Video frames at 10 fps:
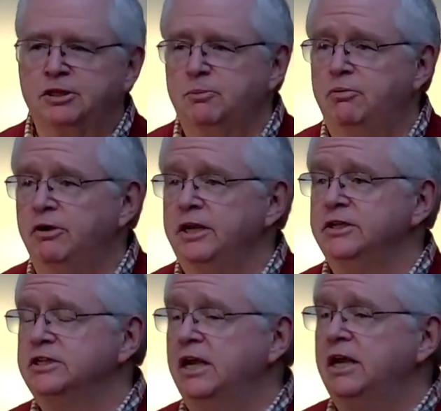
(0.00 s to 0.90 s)
But the point
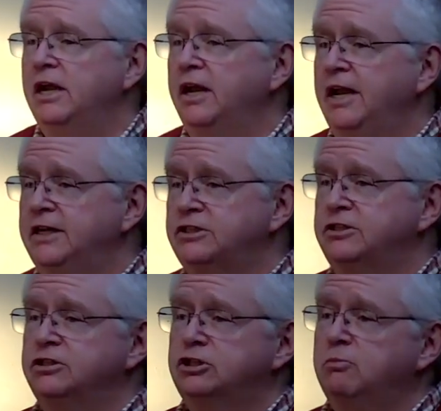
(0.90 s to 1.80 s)
is, it's
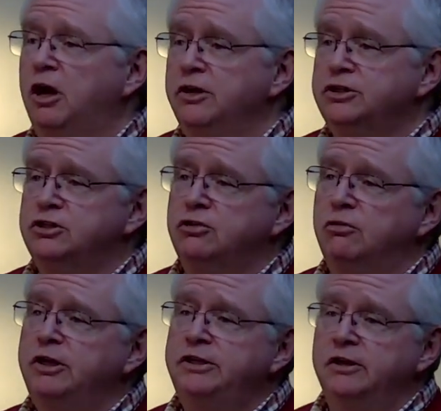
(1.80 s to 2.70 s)
the smallest
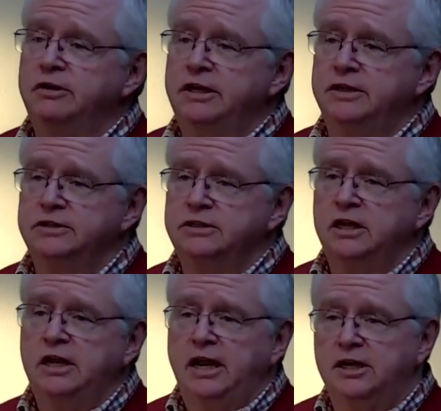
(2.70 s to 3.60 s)
coin there is,
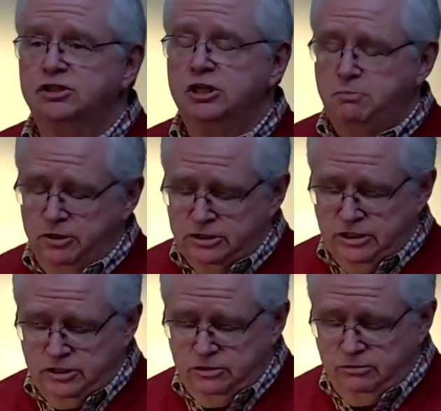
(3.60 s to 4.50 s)
and she puts
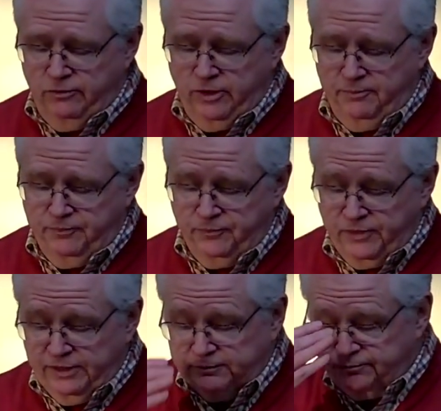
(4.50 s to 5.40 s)
in two of them.
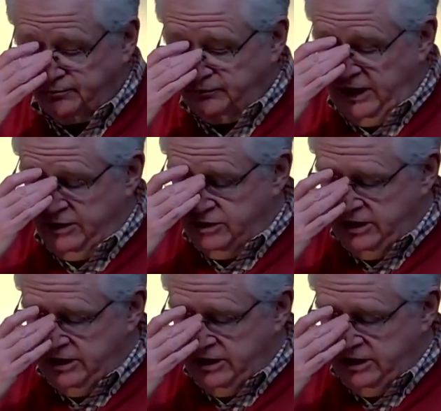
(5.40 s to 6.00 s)
And